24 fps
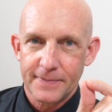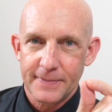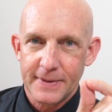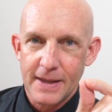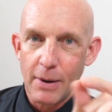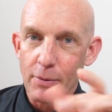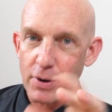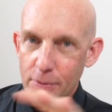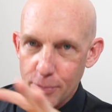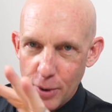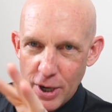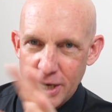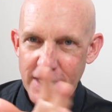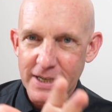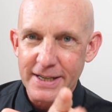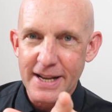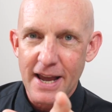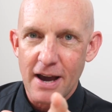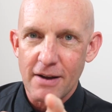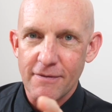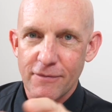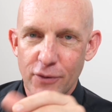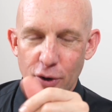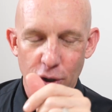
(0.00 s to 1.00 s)
Now, I want to break it
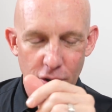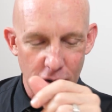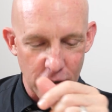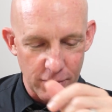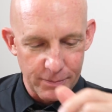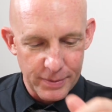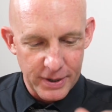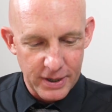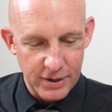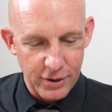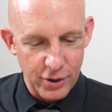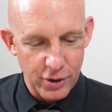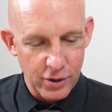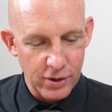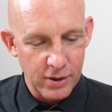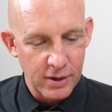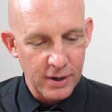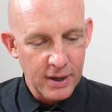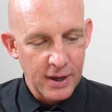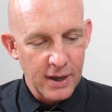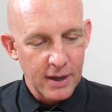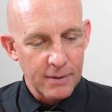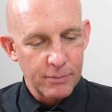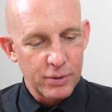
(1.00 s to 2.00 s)
down for you a little bit here
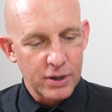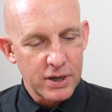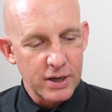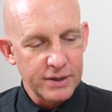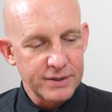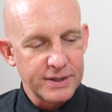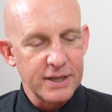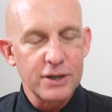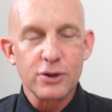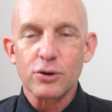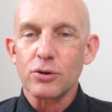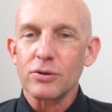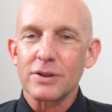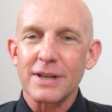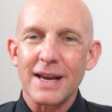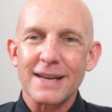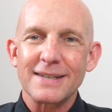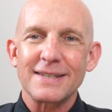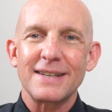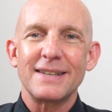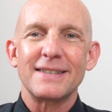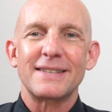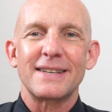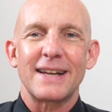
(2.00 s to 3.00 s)
because these are
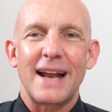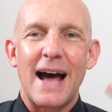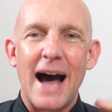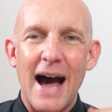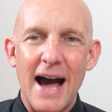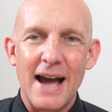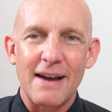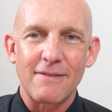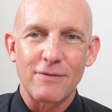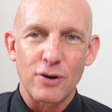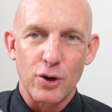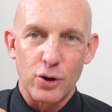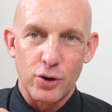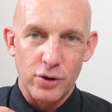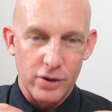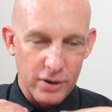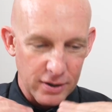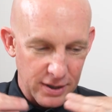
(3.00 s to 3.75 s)
lessons that I've learned,